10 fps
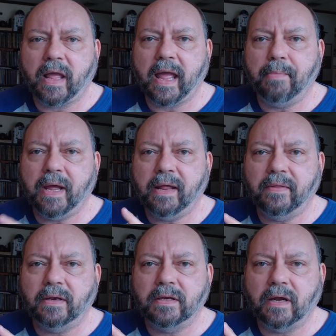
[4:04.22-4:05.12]
campaign
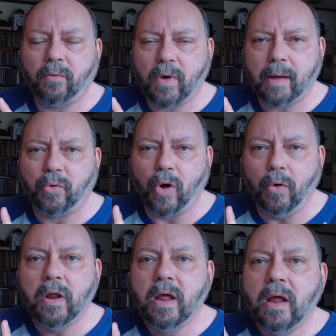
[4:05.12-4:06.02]
that Rob
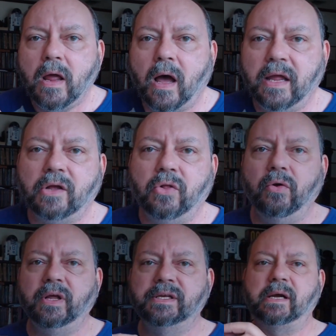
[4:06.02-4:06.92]
wrote,
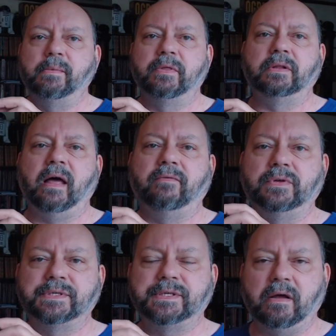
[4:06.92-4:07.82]
including some of the
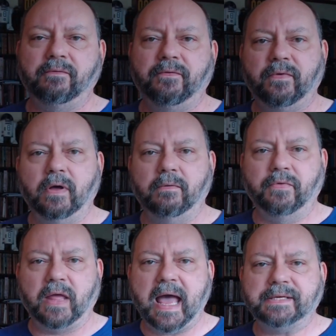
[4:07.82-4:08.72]
levels of
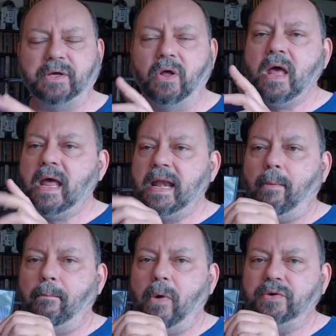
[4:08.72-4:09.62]
the castle.
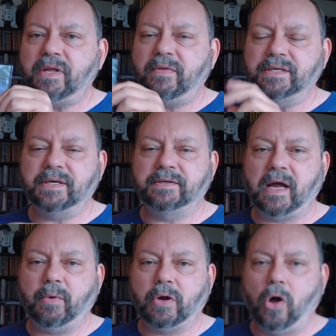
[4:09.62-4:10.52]
Now, most of these, as
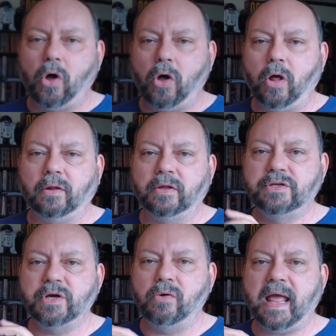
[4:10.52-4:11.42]
I recall,
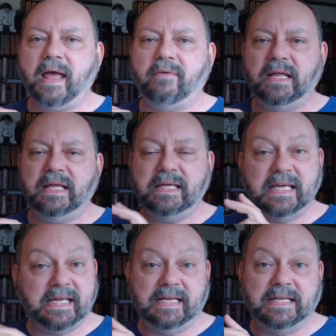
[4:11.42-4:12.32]
don't have any
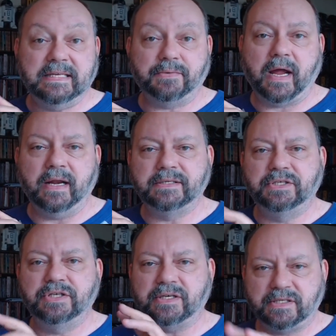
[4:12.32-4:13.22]
keys, right? It's
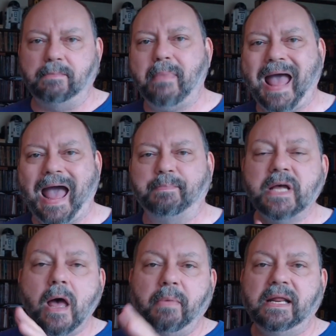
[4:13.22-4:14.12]
just the maps.
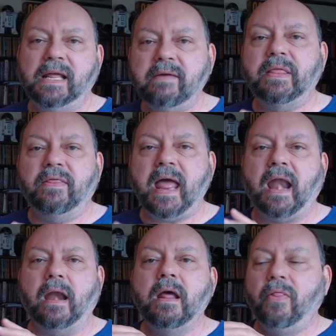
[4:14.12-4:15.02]
But even
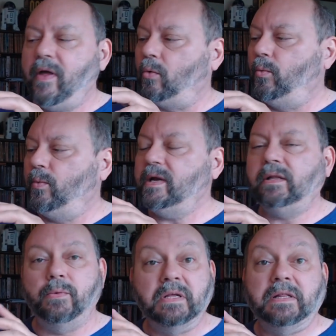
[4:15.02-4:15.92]
then, they're
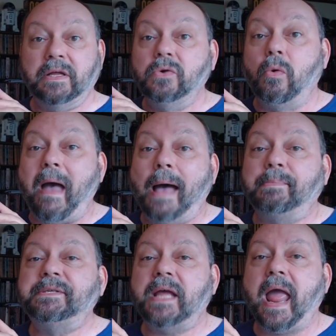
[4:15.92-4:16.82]
really, really cool
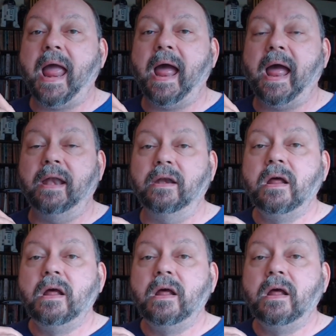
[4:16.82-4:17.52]
maps. And